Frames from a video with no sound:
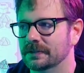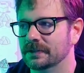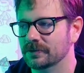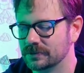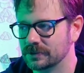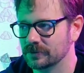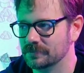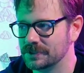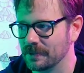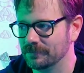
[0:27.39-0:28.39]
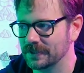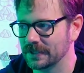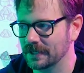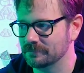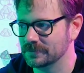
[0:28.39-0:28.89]
YouTube something
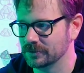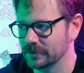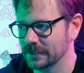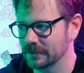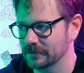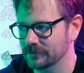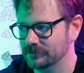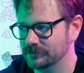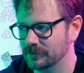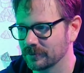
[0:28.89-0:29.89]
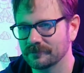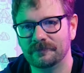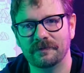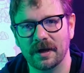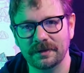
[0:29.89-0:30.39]
I'm doing for
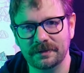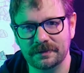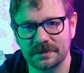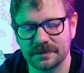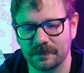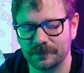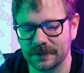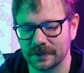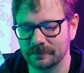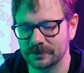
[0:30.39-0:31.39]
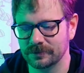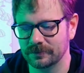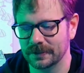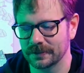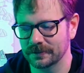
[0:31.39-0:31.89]
fun, something I'm
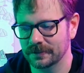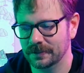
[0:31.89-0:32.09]
doing